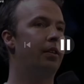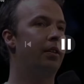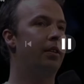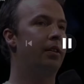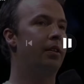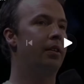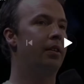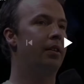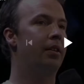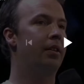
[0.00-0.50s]

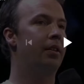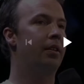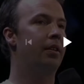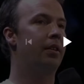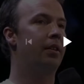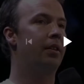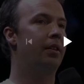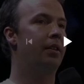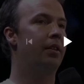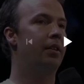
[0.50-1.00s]

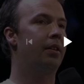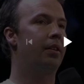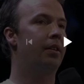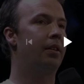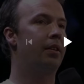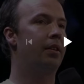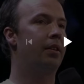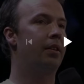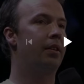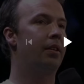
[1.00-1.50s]

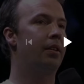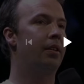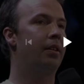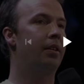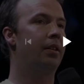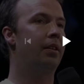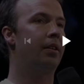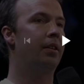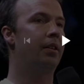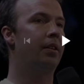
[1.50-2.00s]

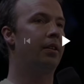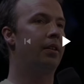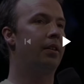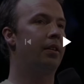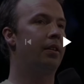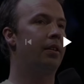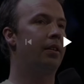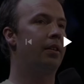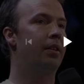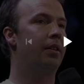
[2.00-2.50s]

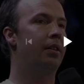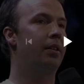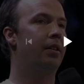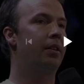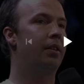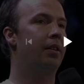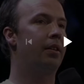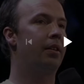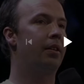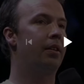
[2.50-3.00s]

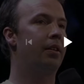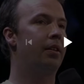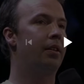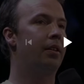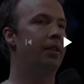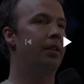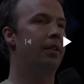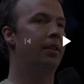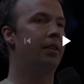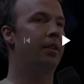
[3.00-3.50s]

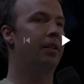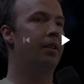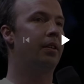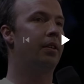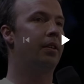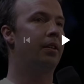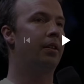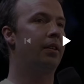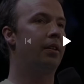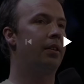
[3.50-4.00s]

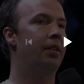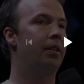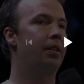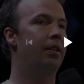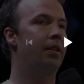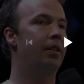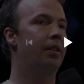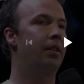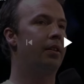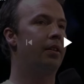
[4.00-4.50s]

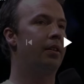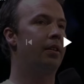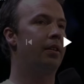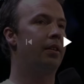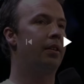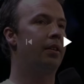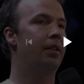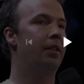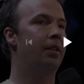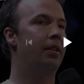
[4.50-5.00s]

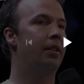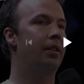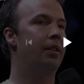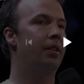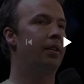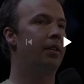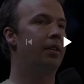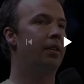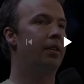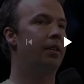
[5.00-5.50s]

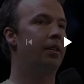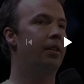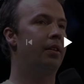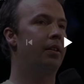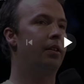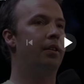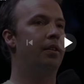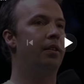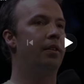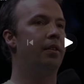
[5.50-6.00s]
This person isn't speaking.